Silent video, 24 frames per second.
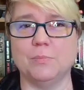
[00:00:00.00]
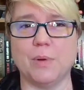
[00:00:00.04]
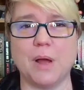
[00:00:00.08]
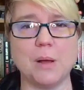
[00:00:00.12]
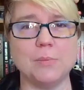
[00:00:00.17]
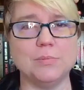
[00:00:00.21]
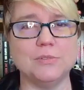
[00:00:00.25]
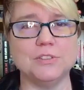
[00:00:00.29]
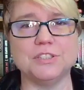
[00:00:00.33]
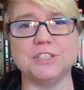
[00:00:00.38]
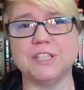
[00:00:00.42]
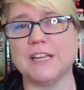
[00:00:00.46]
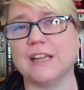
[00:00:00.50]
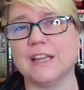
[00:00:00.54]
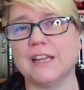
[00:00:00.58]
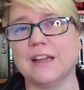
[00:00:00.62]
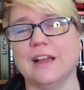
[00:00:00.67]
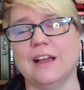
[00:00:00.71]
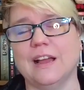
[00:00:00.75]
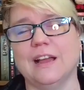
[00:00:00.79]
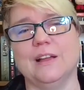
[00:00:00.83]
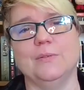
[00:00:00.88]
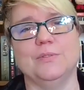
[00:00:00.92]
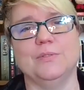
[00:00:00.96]
and
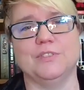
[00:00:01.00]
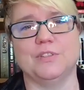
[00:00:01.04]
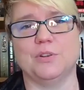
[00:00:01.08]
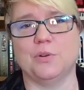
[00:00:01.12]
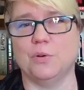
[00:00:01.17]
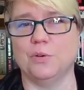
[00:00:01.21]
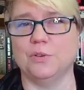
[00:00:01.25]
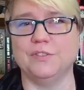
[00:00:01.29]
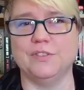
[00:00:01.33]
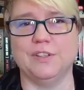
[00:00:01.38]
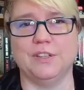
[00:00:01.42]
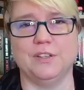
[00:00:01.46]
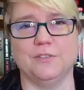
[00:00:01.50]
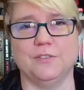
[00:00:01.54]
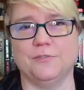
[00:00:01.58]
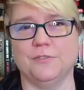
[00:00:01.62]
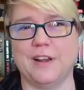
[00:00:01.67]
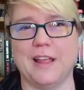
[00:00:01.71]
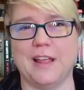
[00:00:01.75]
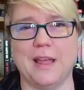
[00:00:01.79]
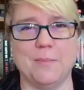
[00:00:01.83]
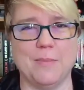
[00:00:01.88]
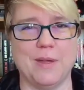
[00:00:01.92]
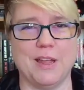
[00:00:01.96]
publishing. I was a course leader
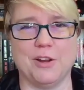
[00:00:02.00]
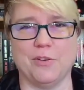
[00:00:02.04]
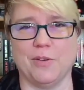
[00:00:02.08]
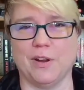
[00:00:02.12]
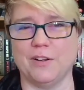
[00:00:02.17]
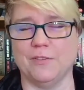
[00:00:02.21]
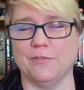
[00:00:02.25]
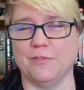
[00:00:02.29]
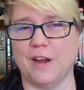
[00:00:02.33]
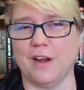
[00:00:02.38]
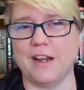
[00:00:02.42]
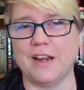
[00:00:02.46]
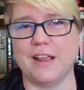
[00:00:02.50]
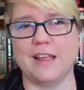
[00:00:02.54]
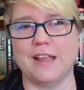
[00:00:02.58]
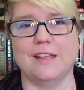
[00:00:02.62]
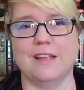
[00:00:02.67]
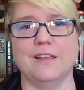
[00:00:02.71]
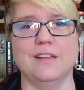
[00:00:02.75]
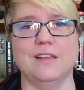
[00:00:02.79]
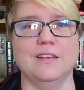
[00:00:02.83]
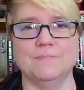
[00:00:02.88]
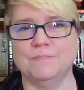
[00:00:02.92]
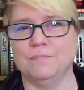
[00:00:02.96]
for an MA creative
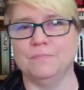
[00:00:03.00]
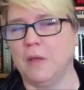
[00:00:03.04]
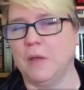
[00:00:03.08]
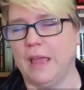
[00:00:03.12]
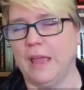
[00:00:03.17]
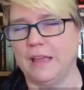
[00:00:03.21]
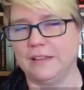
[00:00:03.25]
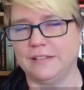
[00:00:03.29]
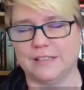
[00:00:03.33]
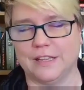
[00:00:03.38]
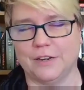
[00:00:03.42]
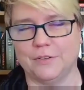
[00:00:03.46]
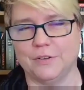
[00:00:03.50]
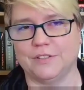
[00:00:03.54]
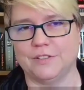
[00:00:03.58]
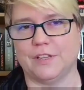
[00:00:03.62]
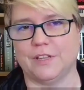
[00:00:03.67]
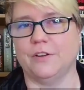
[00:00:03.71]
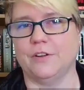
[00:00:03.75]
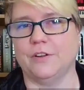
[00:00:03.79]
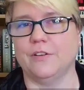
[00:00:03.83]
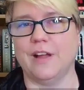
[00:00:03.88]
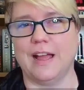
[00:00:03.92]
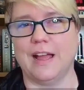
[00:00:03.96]
writing, et cetera,
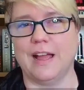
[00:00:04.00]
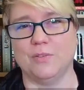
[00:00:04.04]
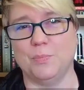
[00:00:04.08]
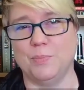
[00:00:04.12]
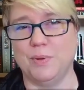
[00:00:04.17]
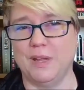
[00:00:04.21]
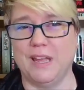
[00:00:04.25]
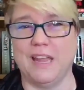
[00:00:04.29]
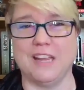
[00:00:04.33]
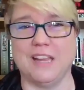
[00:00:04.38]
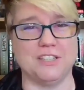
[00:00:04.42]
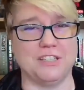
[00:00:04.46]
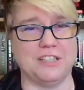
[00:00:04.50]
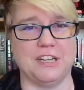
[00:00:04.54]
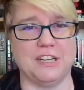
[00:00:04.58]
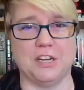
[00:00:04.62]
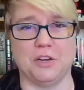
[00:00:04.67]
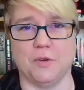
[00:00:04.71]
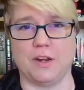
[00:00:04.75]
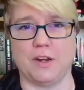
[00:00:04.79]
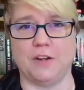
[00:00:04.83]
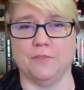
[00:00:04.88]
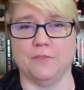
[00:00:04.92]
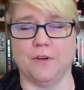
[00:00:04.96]
et cetera. I have a PhD
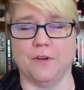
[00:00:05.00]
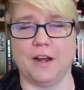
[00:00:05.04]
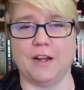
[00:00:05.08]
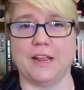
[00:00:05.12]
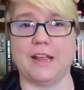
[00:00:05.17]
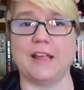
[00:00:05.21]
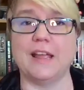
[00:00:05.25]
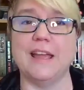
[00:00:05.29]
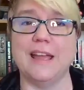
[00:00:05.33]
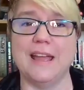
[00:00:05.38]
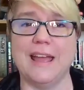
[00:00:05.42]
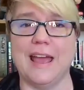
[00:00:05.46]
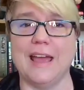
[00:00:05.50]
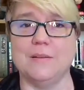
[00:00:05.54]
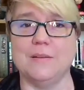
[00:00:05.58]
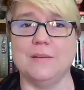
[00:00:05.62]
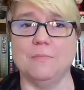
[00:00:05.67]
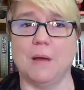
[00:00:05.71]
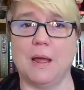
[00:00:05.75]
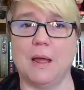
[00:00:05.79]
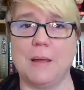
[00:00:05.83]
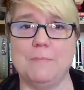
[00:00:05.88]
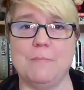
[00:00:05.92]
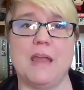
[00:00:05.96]
in creative writing, and
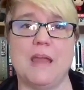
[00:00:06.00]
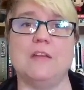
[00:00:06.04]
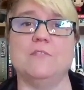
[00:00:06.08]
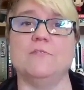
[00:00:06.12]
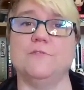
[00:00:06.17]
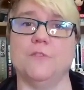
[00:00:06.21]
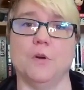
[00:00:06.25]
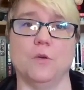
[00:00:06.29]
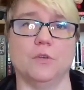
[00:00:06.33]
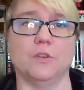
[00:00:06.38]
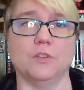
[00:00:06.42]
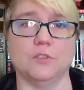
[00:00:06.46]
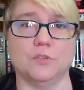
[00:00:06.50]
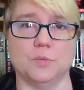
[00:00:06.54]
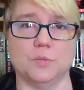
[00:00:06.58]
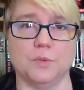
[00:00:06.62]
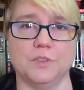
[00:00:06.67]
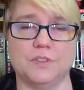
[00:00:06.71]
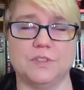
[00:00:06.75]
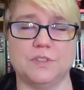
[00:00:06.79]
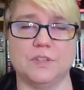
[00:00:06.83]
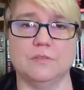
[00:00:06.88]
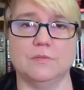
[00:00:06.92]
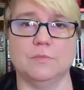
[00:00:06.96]
my main focus
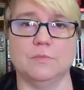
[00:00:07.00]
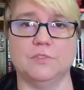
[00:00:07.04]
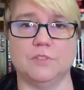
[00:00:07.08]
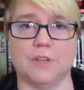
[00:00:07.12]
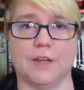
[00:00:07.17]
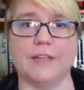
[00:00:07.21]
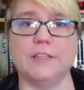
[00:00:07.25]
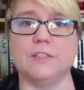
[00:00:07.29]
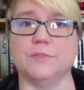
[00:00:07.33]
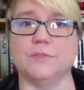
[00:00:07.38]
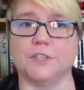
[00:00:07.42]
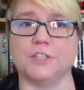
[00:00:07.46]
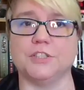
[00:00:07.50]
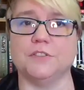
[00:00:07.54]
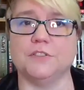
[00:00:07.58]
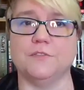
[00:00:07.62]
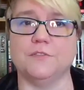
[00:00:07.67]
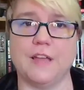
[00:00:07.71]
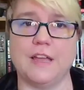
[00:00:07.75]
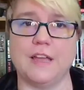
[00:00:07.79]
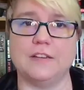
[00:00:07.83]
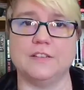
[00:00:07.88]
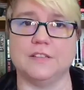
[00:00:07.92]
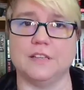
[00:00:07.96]
was science fiction,
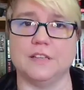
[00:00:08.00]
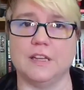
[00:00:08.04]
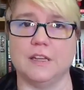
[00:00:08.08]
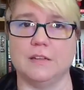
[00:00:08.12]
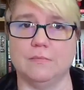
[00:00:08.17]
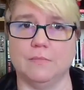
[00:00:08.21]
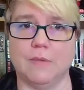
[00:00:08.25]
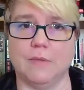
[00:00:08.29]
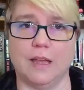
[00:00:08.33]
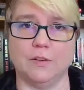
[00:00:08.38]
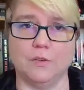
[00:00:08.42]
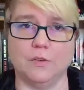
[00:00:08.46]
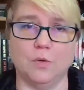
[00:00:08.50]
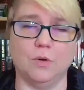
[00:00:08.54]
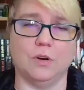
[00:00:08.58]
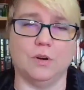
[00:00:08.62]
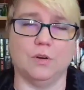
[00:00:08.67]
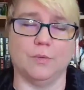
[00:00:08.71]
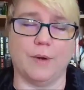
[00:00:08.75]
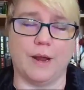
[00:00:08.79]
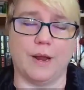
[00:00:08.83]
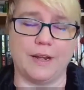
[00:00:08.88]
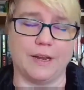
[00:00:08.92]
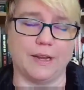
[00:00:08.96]
fantasy, and
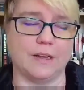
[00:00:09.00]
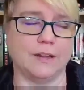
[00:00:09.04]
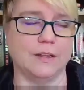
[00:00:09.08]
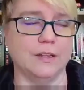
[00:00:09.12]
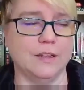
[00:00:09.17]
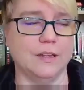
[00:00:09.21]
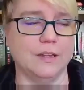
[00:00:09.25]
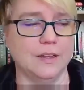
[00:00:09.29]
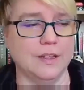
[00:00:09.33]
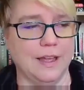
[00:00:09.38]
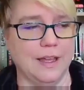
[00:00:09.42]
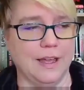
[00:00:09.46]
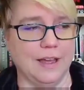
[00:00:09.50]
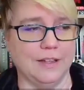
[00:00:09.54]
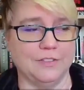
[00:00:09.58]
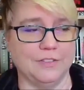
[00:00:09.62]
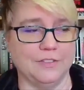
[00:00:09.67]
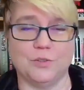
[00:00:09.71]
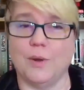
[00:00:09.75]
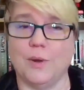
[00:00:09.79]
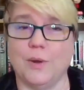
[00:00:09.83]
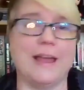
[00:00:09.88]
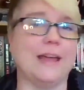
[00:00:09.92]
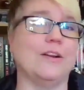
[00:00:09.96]
horror writing.
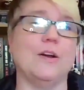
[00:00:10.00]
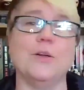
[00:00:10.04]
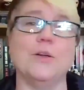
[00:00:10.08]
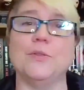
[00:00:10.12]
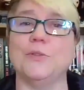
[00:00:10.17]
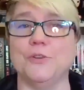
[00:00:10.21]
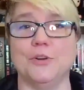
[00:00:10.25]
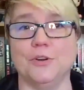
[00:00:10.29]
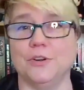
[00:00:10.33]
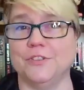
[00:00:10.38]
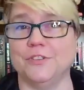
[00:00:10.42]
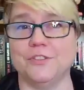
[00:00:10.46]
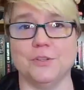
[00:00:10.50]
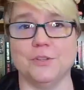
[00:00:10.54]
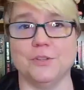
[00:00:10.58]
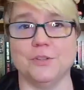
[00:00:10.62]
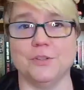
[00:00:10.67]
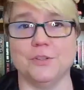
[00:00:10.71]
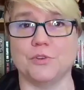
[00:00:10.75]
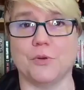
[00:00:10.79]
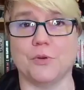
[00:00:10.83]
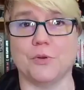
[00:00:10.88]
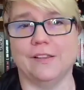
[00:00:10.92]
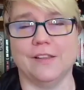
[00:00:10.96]
So I had all the nerds. It was
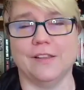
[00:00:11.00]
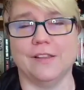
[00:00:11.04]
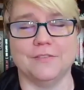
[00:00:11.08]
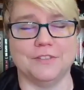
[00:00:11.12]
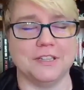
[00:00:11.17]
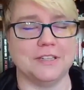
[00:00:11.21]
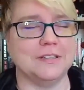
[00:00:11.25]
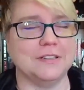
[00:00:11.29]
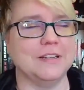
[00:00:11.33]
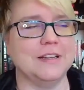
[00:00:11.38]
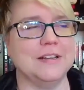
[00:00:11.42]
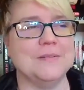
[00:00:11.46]
great. I loved it.